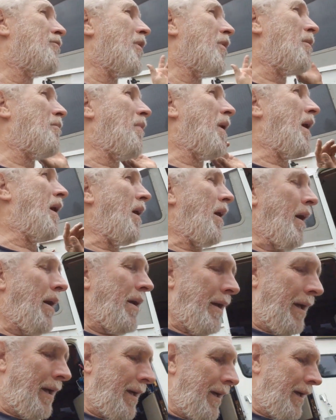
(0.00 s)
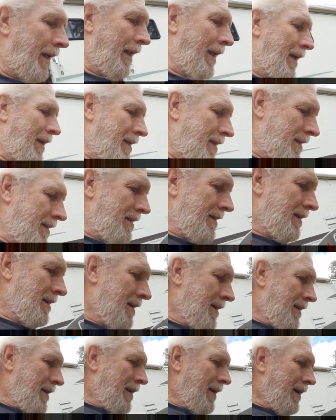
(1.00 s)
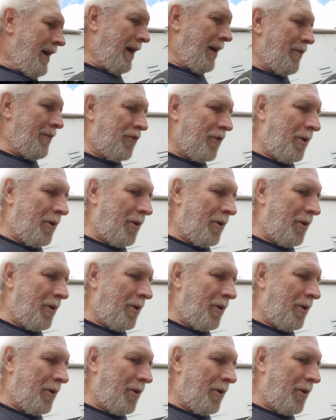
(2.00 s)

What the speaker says: wrong, Mom. I got to have